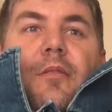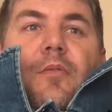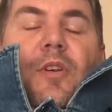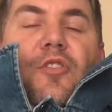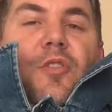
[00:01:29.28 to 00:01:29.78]

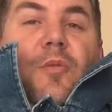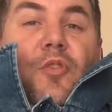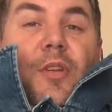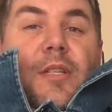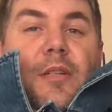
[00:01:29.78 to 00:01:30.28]
register with
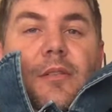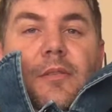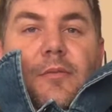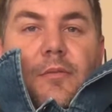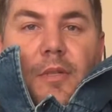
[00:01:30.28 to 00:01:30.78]
UNISA
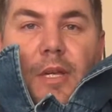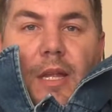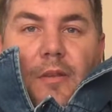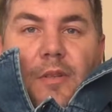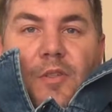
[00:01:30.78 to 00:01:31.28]

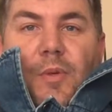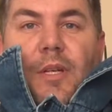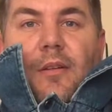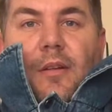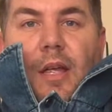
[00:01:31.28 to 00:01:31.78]
again this week,
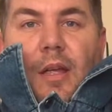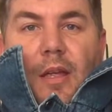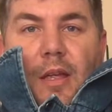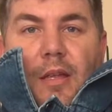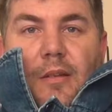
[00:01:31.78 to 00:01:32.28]

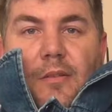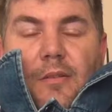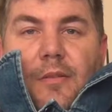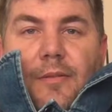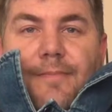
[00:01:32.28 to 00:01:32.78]

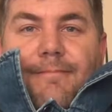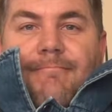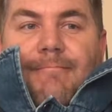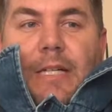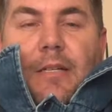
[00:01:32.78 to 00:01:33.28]
and
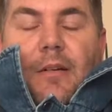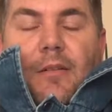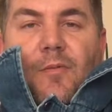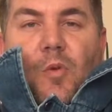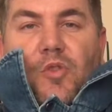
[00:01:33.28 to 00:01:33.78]

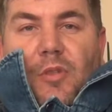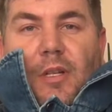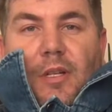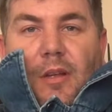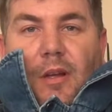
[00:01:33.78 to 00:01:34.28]

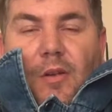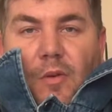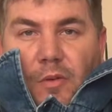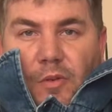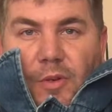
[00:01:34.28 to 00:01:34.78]
unfortunately I
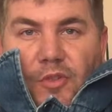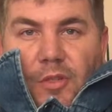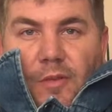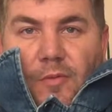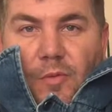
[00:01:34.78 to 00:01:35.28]
can't
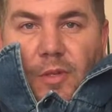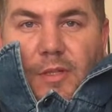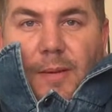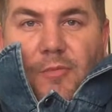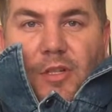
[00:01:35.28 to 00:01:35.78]
register for the
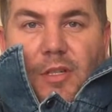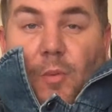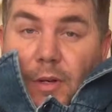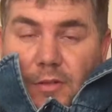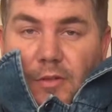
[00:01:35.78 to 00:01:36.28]
subjects I
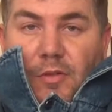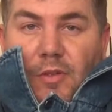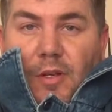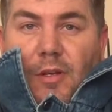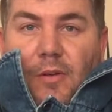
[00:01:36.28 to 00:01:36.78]
wanted to,
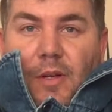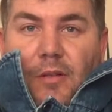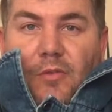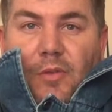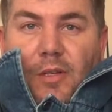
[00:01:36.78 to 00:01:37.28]
so I
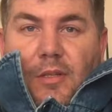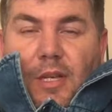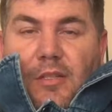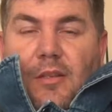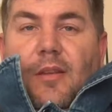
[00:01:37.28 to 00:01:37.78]
took a
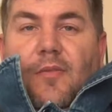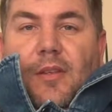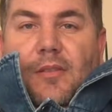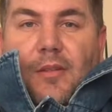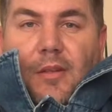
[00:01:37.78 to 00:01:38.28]
day's leave
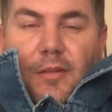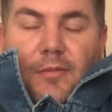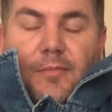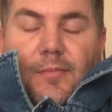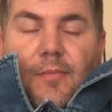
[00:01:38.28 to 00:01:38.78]
yesterday,
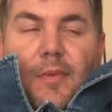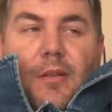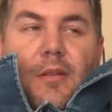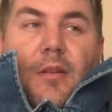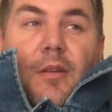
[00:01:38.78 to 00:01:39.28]

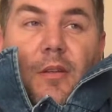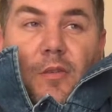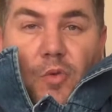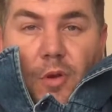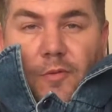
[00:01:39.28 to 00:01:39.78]

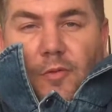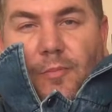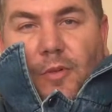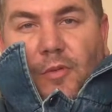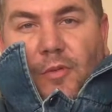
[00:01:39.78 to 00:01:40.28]
drove to
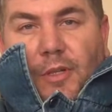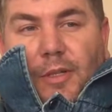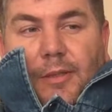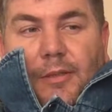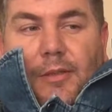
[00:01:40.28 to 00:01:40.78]

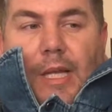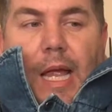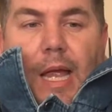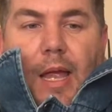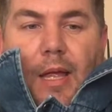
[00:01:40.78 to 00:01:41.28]
Pretoria,
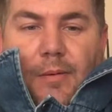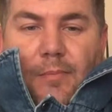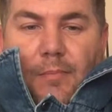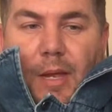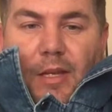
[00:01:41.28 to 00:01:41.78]
and
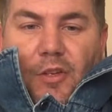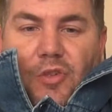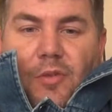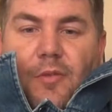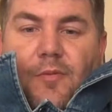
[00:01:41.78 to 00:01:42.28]

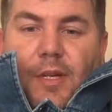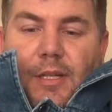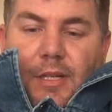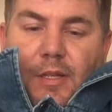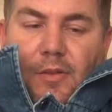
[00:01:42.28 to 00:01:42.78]
managed to
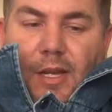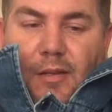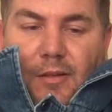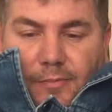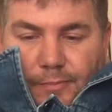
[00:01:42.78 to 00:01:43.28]
find out that